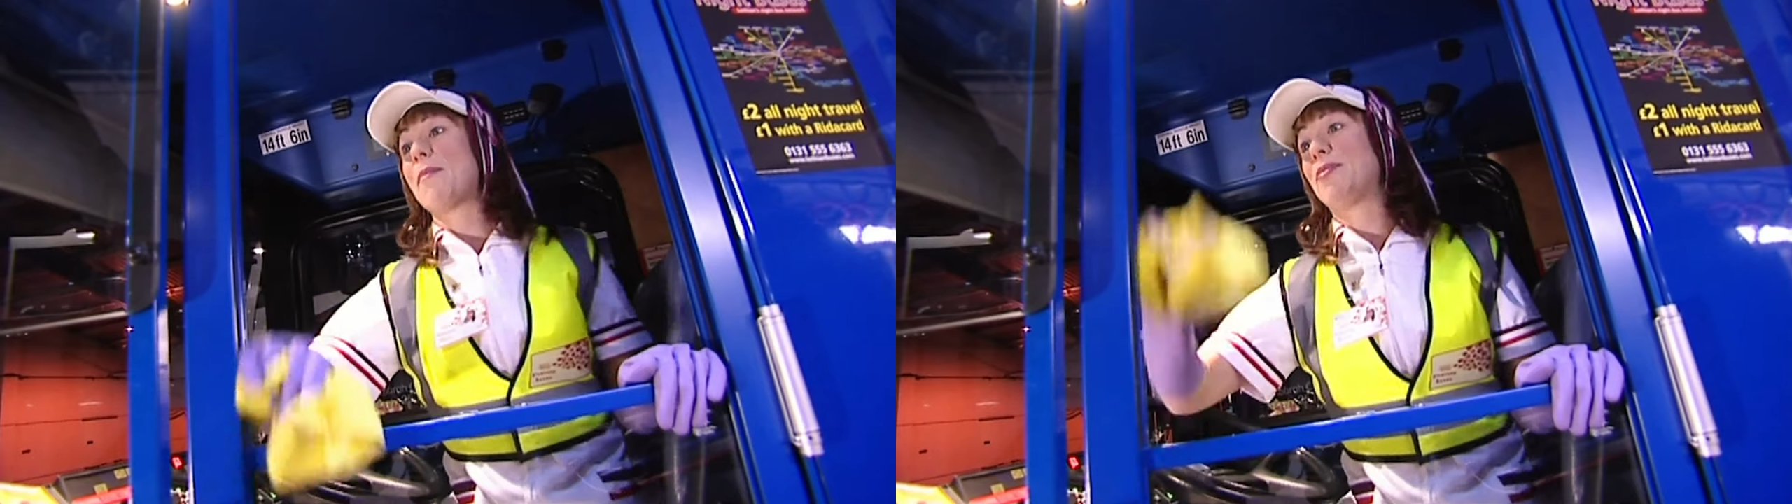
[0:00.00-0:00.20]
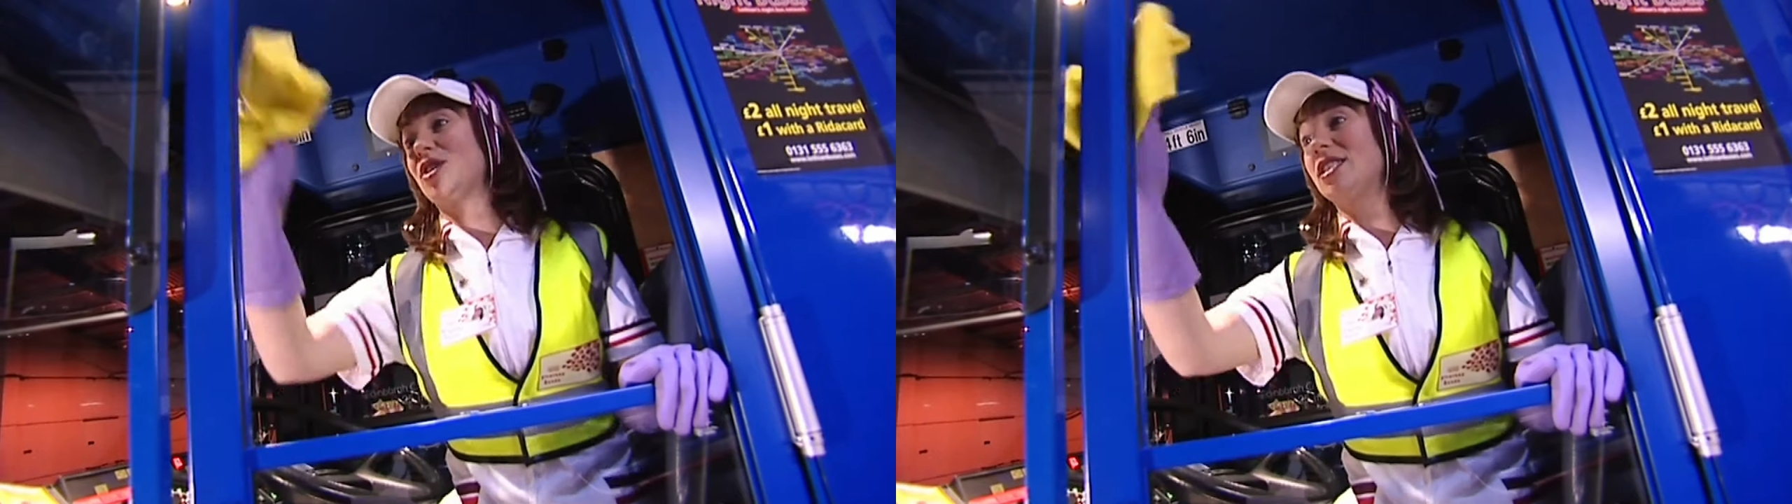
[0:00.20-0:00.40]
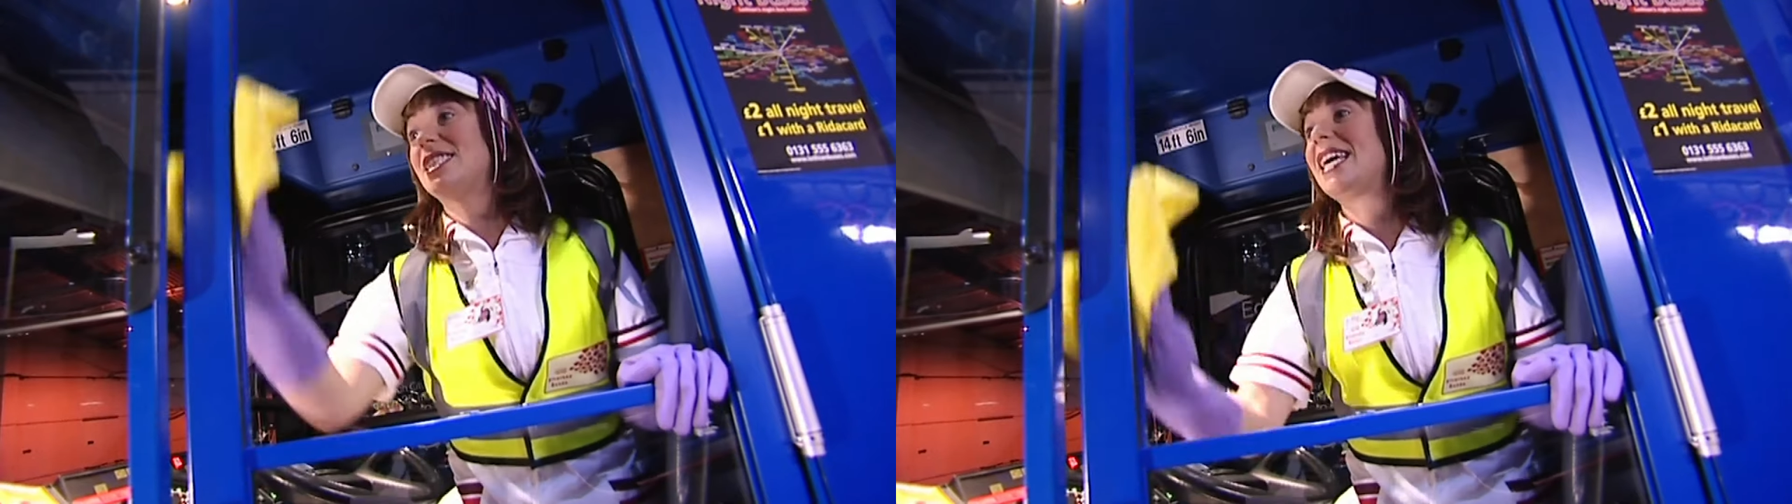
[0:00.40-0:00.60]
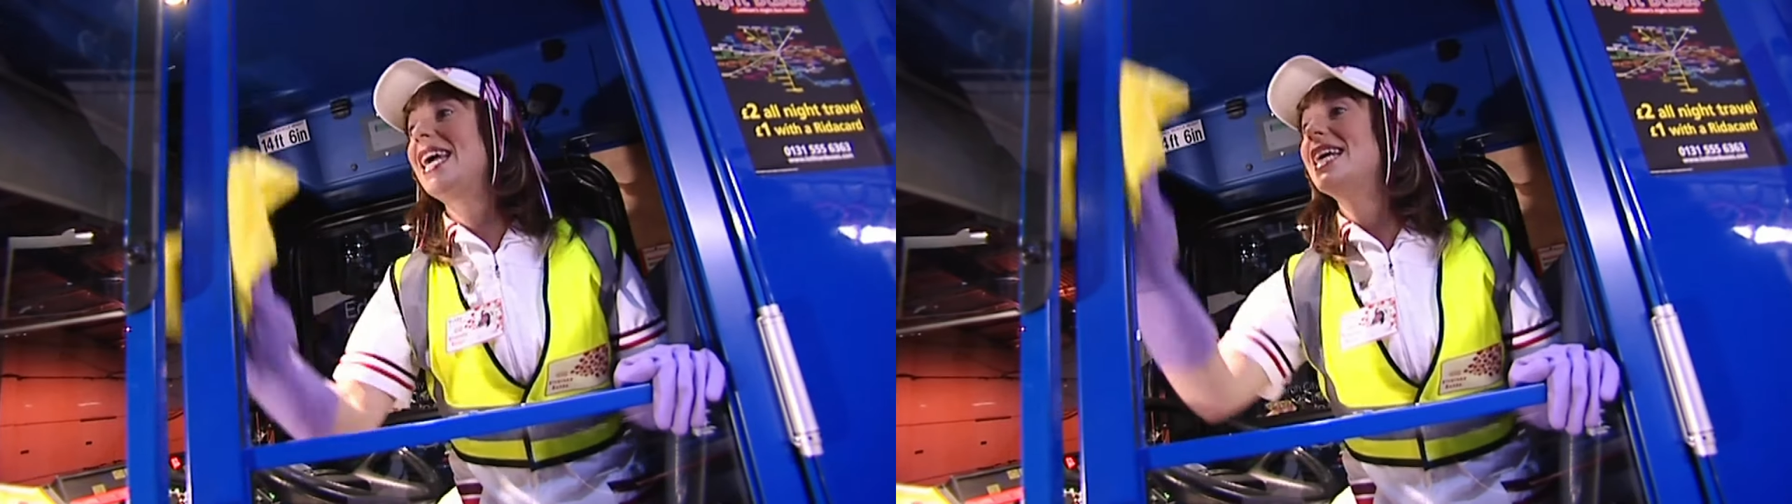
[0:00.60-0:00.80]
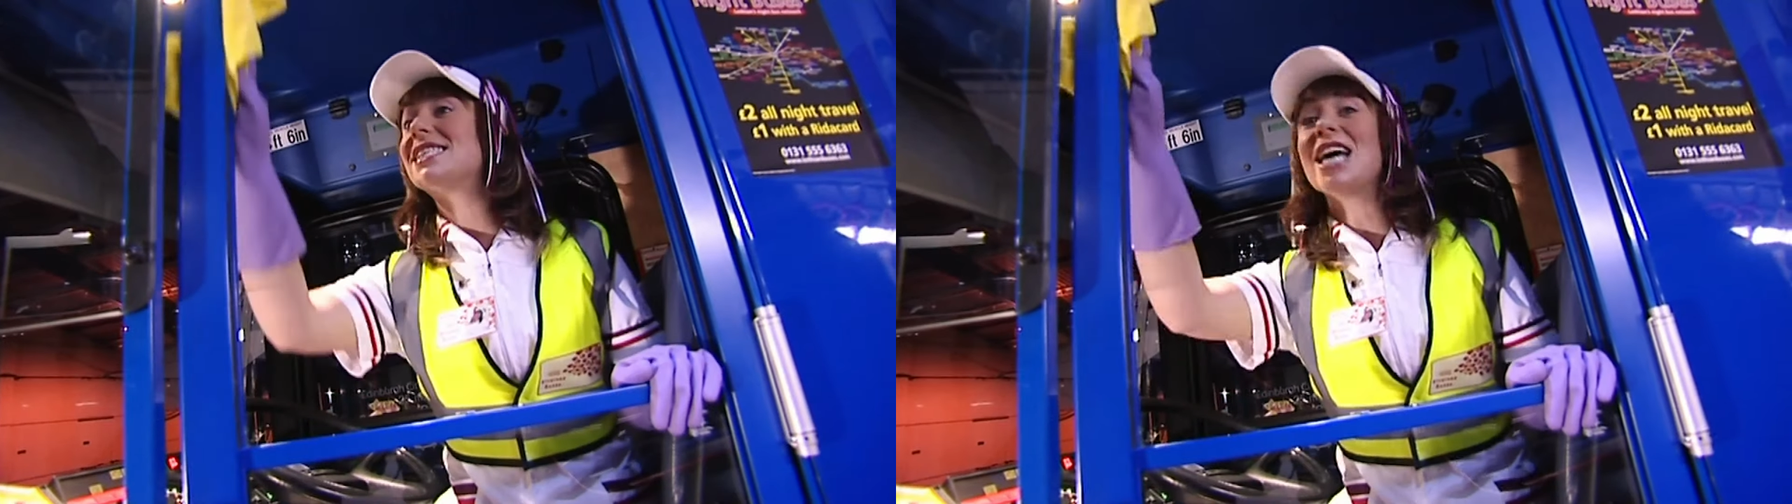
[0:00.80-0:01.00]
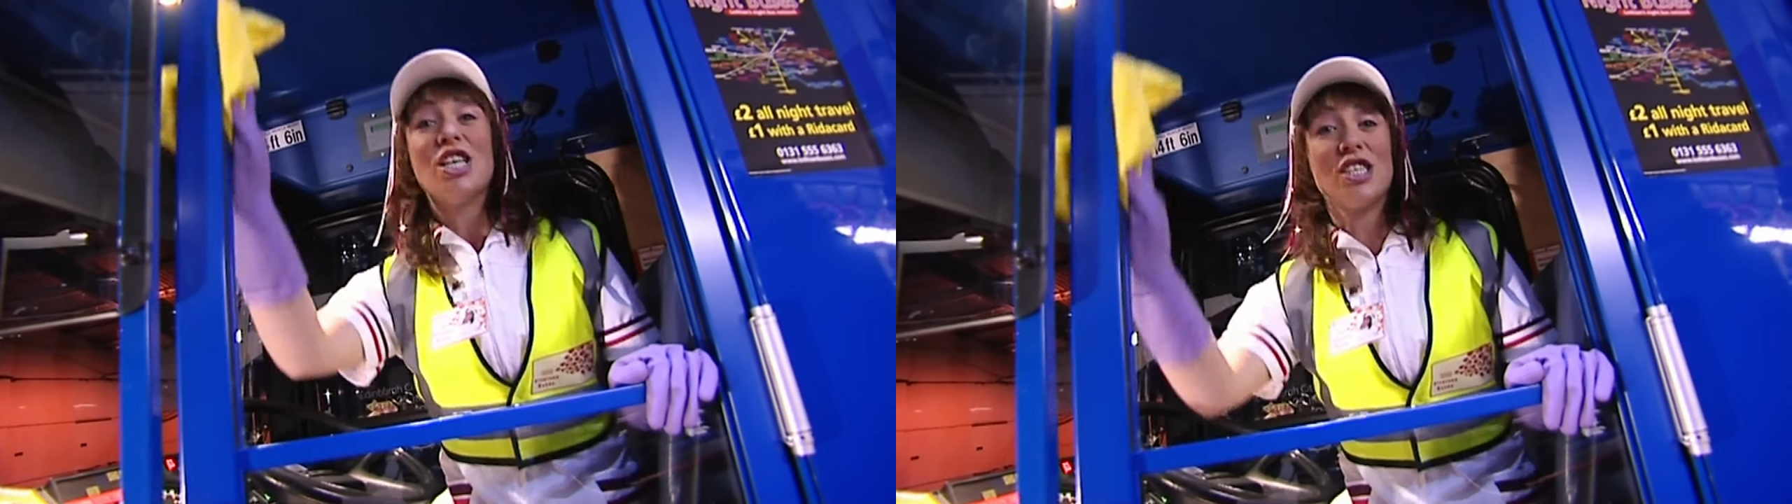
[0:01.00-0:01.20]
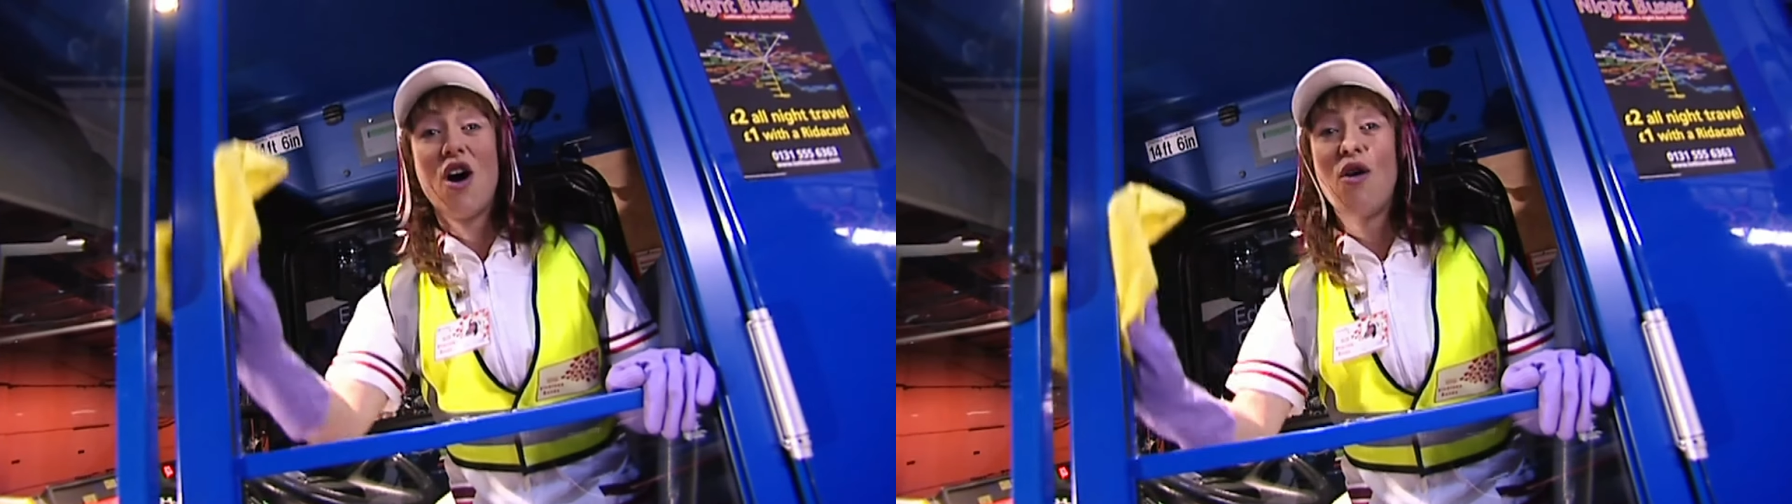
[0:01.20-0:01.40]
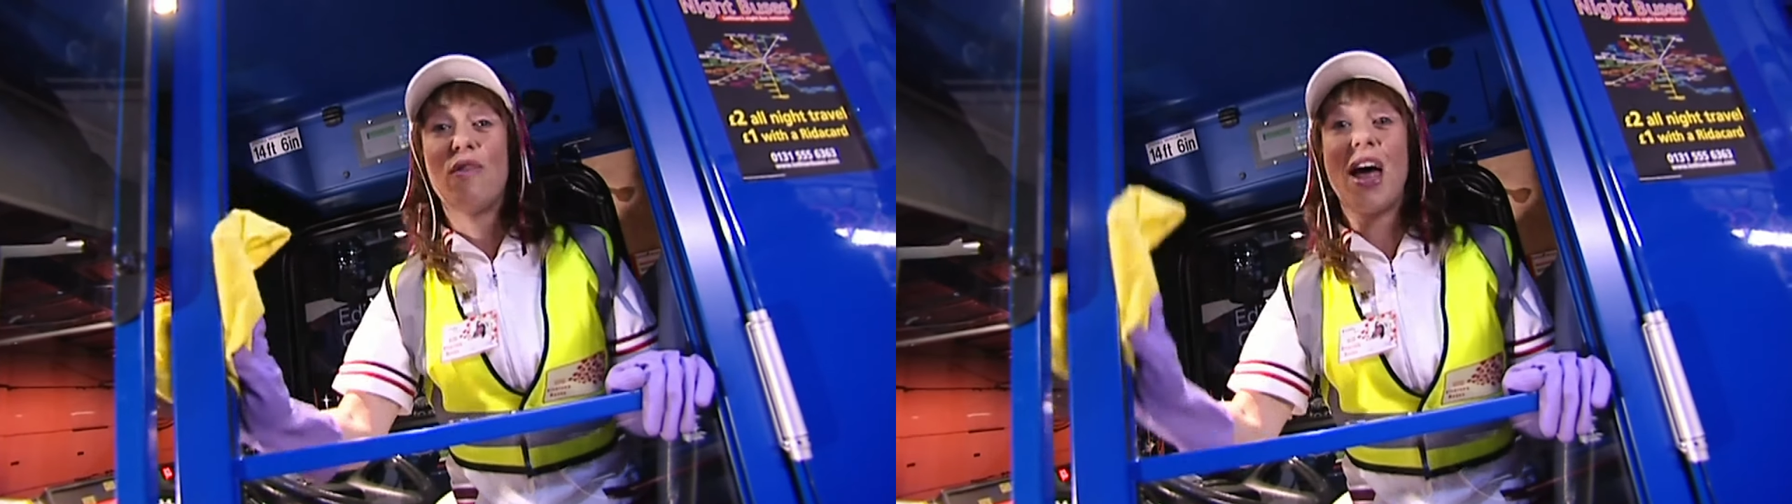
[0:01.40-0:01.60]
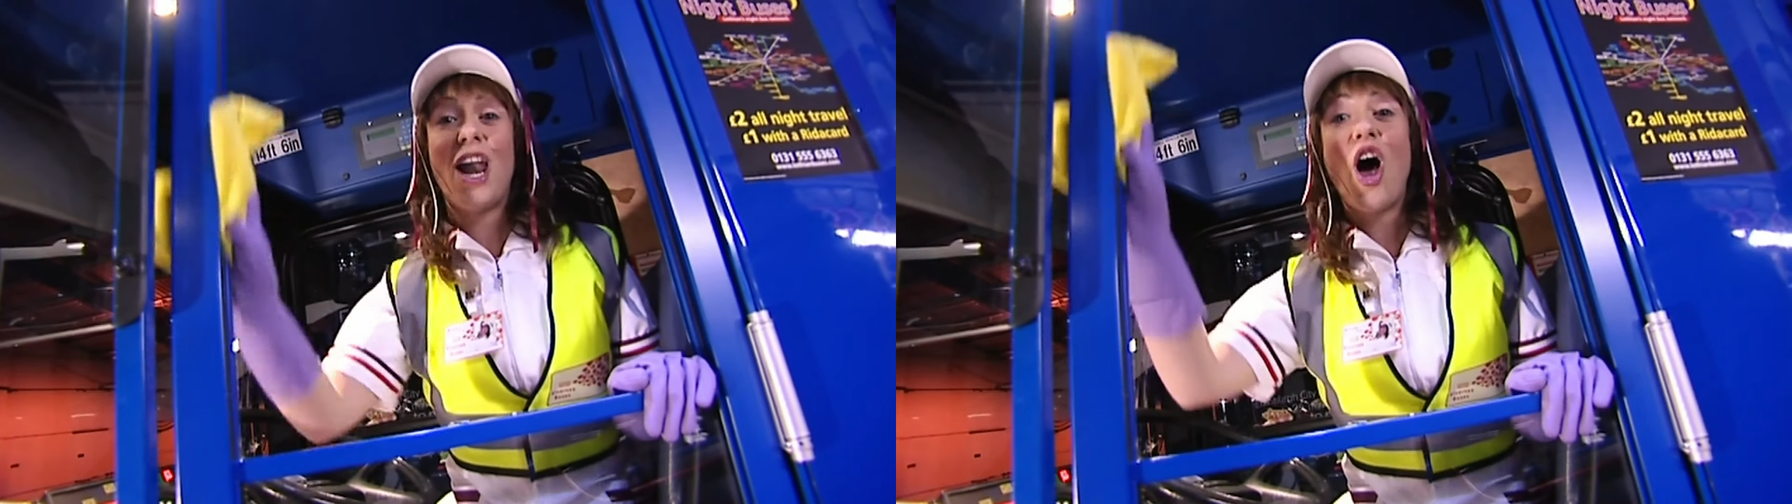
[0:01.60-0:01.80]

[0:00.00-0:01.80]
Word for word: buses so they'll